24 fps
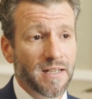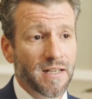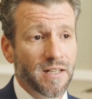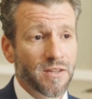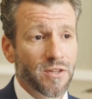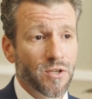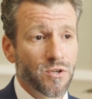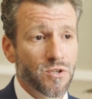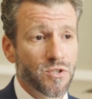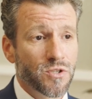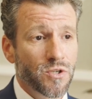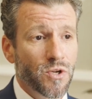
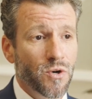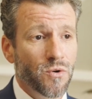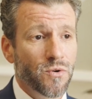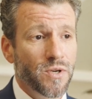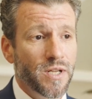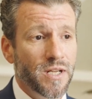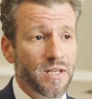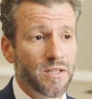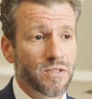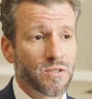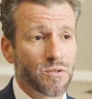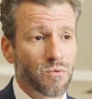There's no
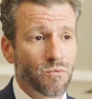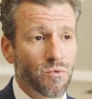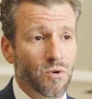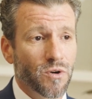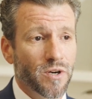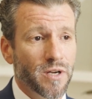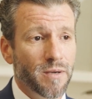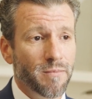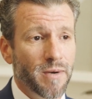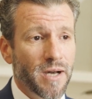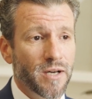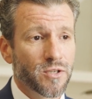need to
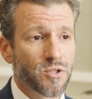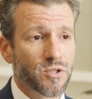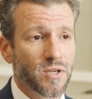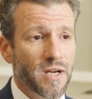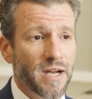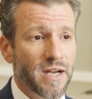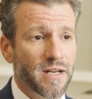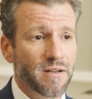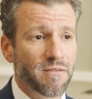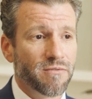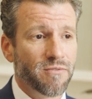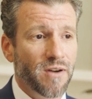worry about
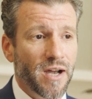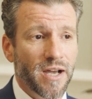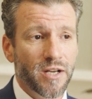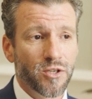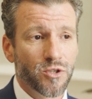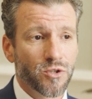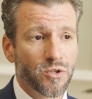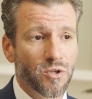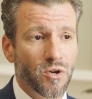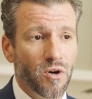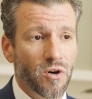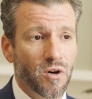trying to find your
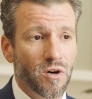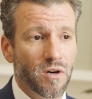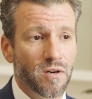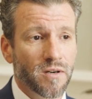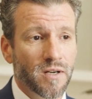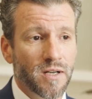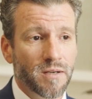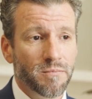car,